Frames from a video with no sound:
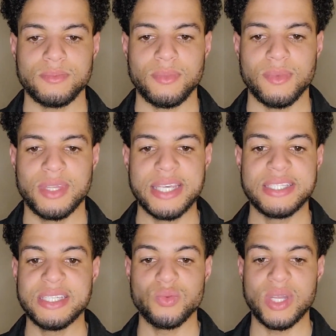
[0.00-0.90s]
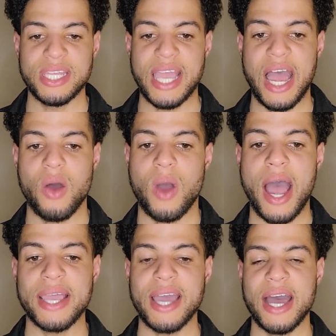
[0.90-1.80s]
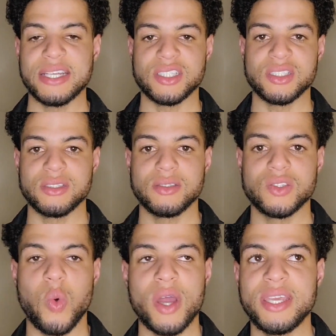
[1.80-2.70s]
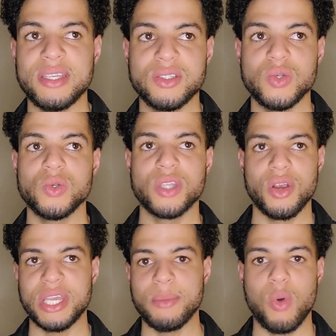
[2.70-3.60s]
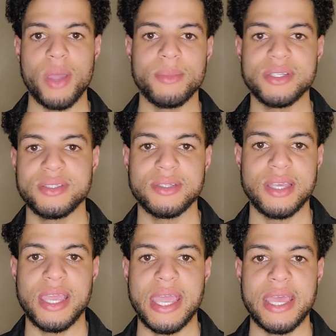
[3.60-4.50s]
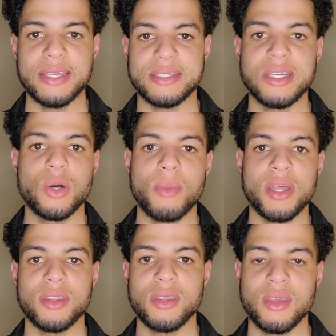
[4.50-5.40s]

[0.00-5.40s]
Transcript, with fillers: this is really how I got 20 to 30 appointments in a single month.